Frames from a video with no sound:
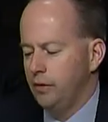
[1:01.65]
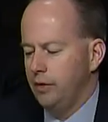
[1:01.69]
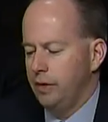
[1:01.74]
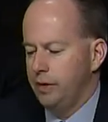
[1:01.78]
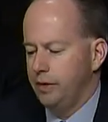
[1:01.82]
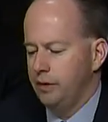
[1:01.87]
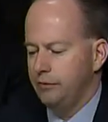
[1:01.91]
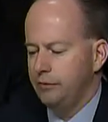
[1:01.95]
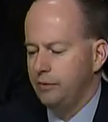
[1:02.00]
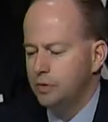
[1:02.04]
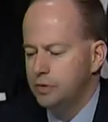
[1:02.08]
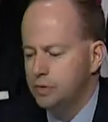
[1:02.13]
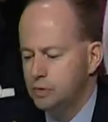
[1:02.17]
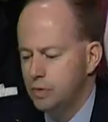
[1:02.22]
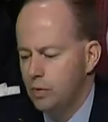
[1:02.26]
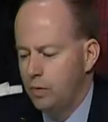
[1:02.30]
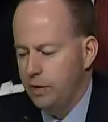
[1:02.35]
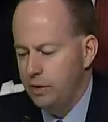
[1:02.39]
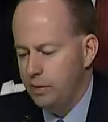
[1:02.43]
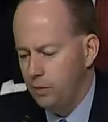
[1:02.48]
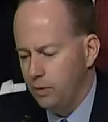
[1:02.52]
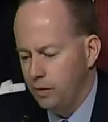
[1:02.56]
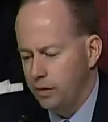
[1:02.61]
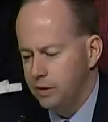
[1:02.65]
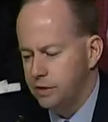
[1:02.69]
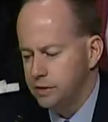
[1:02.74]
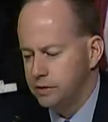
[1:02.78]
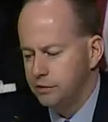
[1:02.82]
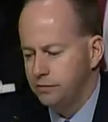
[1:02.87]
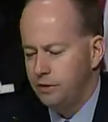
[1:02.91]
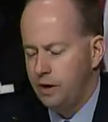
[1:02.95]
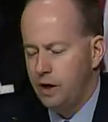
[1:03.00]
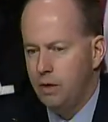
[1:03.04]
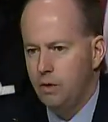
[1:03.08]
And the first one is to
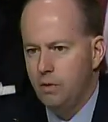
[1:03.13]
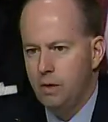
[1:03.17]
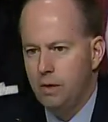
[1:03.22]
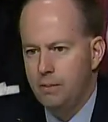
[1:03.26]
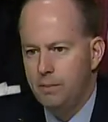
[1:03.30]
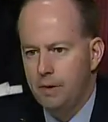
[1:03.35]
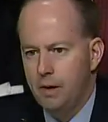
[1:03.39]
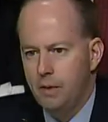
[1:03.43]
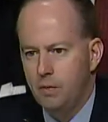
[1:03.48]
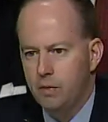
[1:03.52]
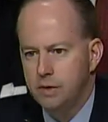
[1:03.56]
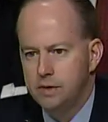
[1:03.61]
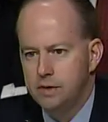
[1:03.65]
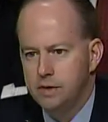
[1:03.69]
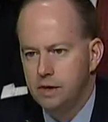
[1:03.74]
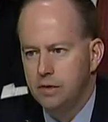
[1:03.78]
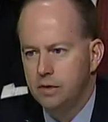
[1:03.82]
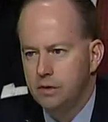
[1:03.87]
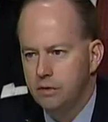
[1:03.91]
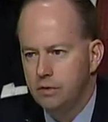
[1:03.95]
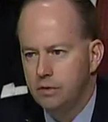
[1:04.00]
follow up on what Senator